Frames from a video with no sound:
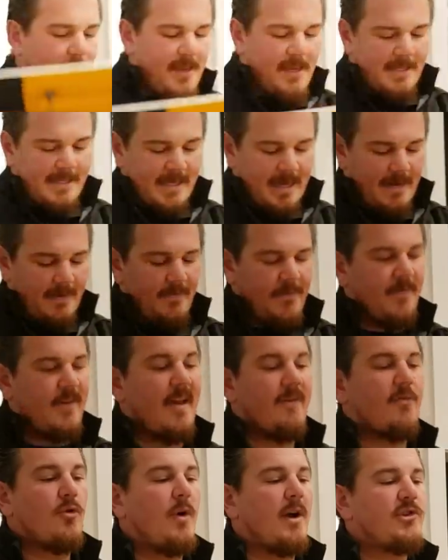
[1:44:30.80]
being said, if you
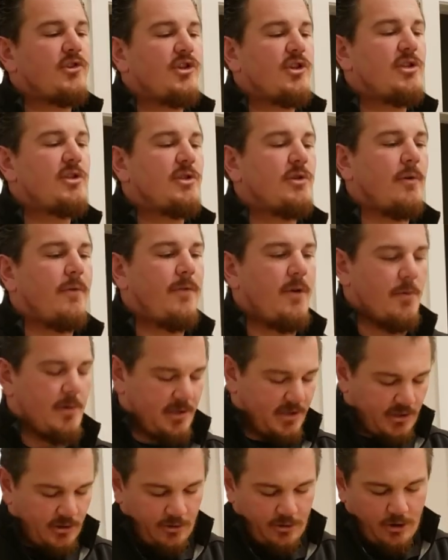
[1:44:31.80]
have questions or if you wanna
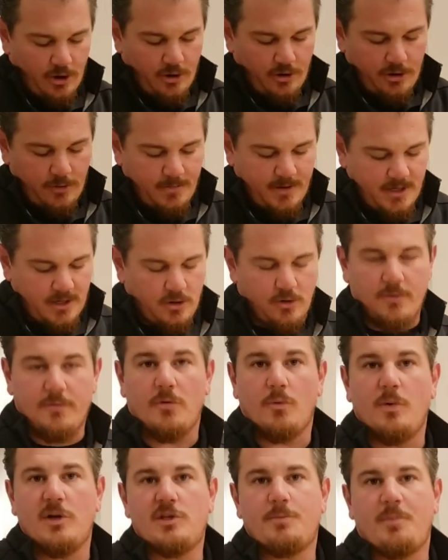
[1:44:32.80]
start an argument over
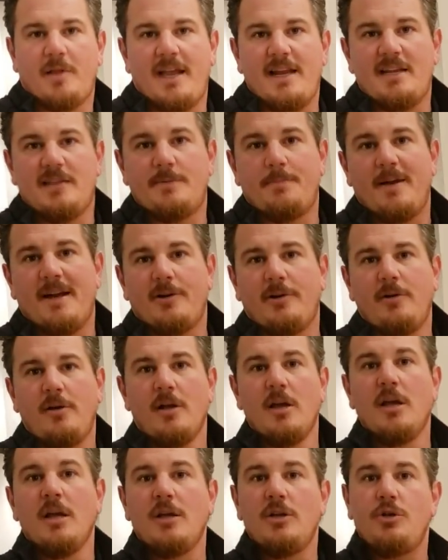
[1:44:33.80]
which plane is better,
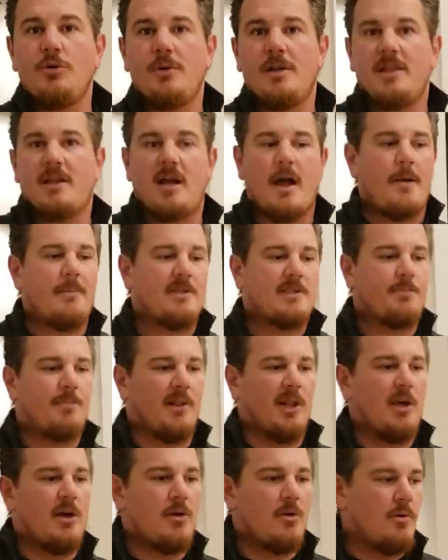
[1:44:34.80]
Do it in the comments
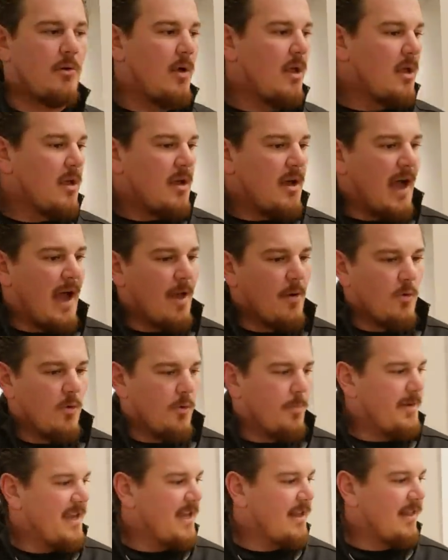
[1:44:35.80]
below. I will
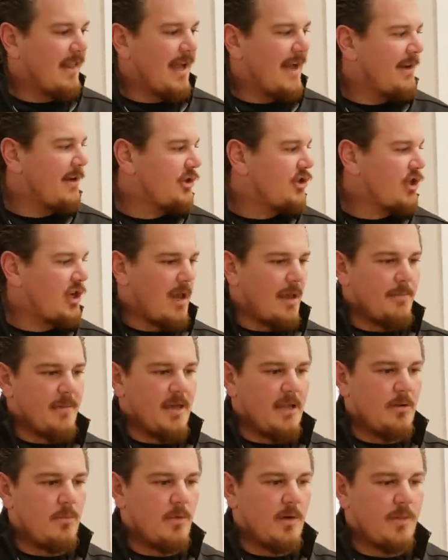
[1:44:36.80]
be glad to chime
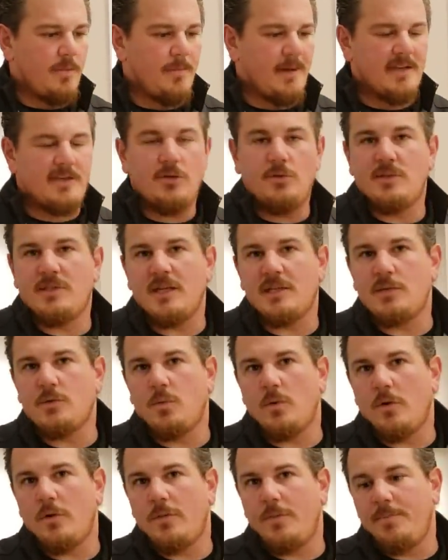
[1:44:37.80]
in with my 2 cents
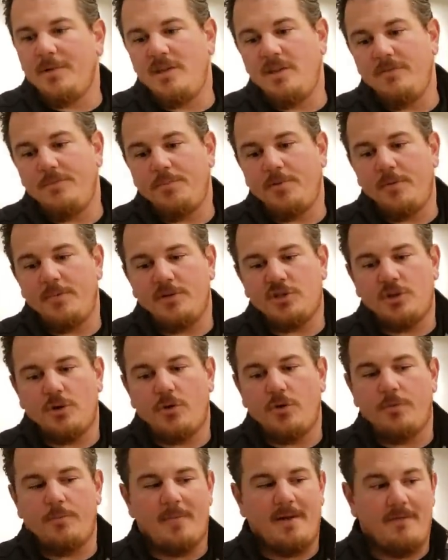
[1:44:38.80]
worth, but you've pretty much
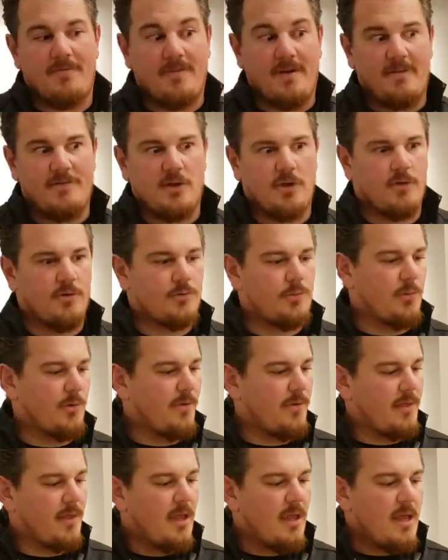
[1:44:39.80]
heard my $5
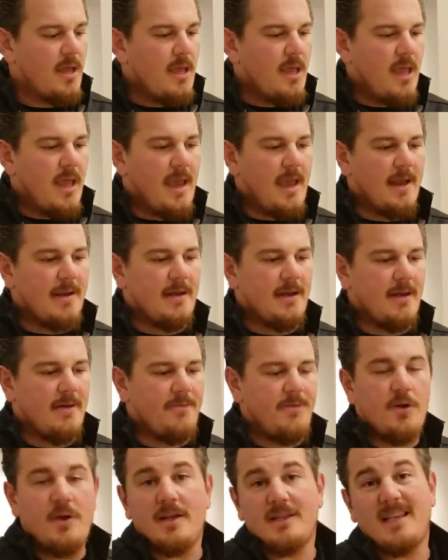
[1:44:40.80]
worth. And
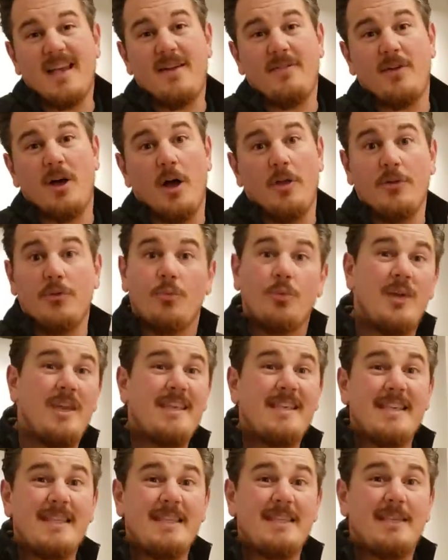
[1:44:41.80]
if you guys have other
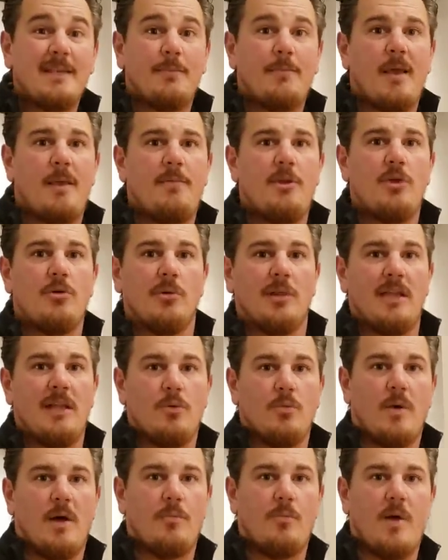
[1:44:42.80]
reasons that maybe you
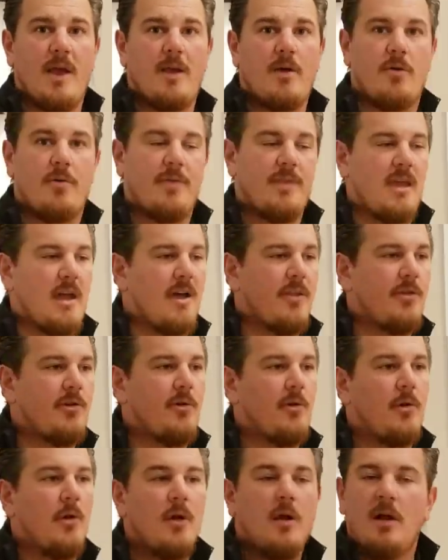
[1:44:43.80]
lean one way or the other,